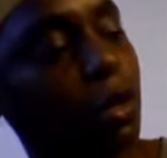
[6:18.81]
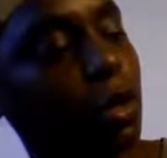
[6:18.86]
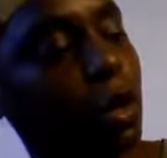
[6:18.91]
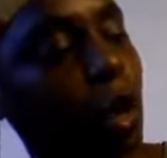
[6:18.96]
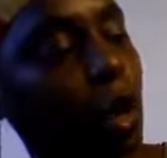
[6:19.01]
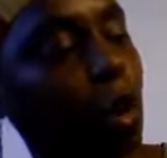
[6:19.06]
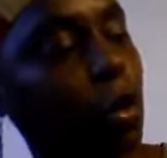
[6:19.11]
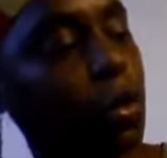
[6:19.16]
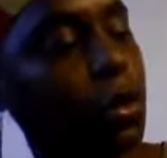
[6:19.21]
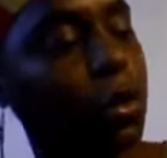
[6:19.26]

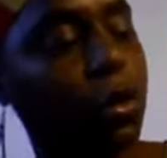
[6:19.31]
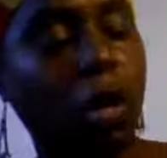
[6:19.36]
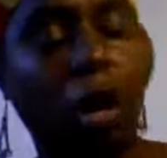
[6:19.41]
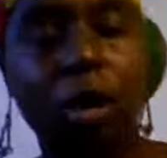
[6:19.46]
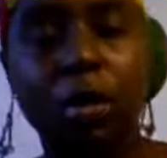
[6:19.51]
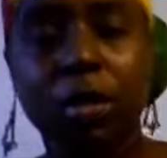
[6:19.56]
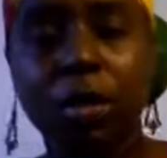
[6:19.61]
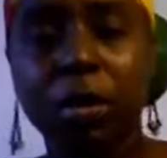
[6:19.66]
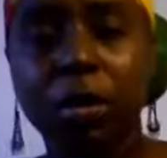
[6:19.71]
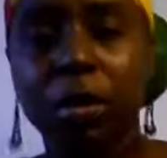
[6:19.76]
no
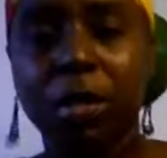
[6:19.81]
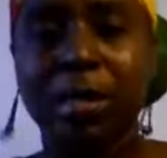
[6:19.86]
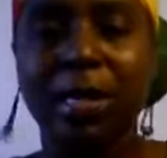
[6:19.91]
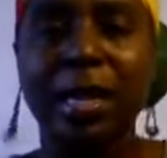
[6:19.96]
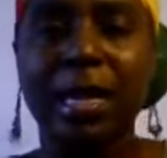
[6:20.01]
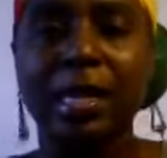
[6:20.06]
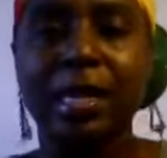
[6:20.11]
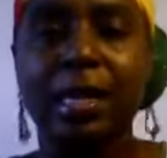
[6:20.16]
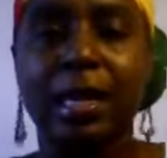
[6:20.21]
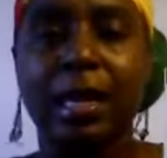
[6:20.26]
sauce or
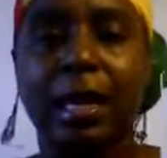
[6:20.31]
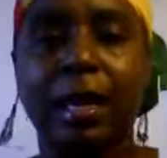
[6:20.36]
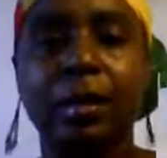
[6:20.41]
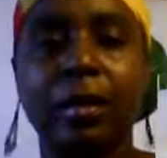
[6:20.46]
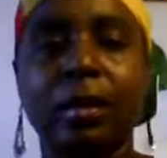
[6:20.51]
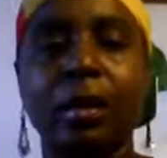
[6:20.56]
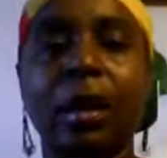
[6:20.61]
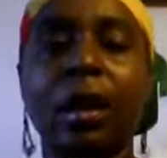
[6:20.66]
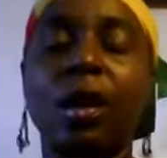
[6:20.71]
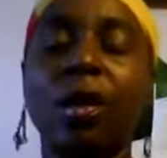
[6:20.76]

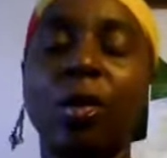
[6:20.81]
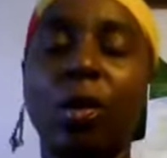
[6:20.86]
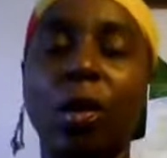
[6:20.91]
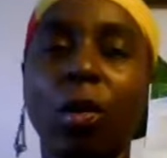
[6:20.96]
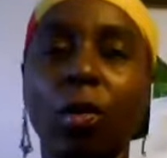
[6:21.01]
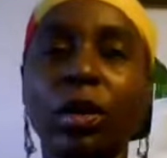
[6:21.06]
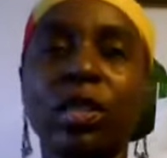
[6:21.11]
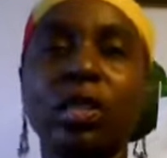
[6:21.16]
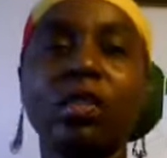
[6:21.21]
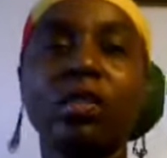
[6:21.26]
seasonings,
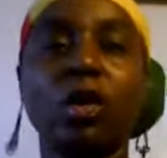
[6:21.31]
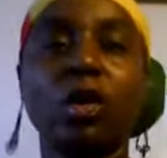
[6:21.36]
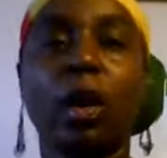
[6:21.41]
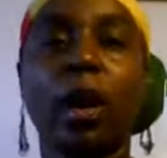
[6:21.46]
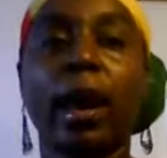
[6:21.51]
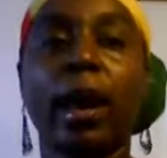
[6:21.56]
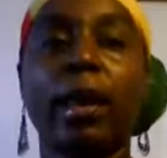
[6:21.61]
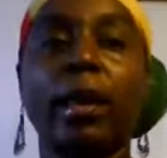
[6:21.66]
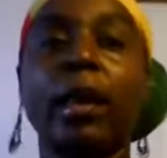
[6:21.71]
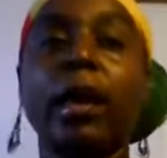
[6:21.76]
well, which is
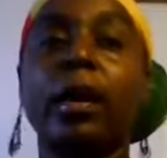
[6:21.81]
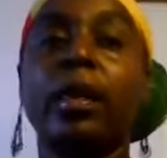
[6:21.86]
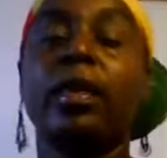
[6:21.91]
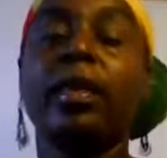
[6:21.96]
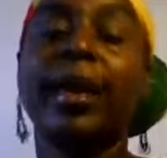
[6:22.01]
great.